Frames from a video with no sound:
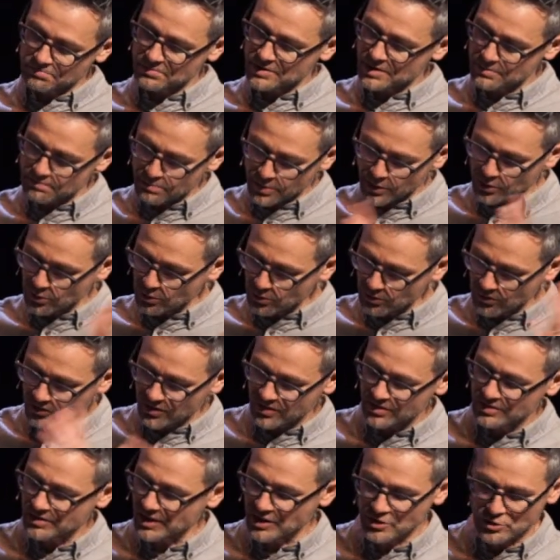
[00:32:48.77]

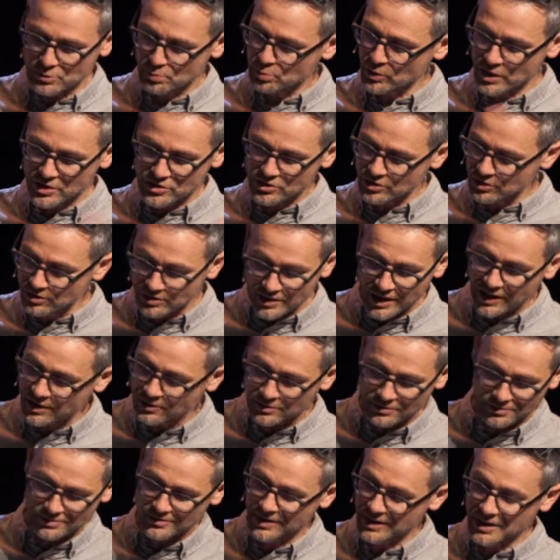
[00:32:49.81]
composed under pressure, and
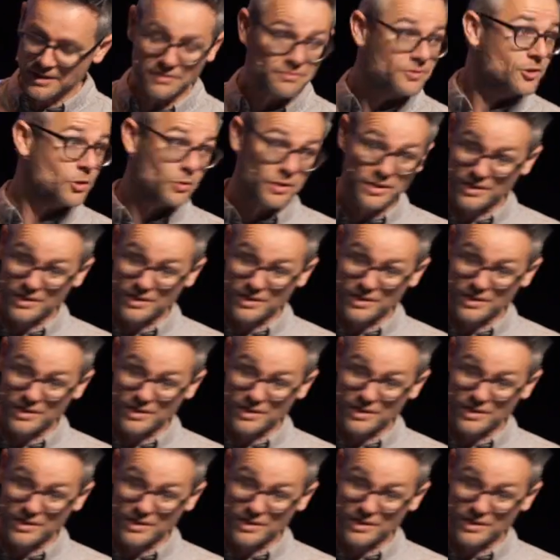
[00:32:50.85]
I have no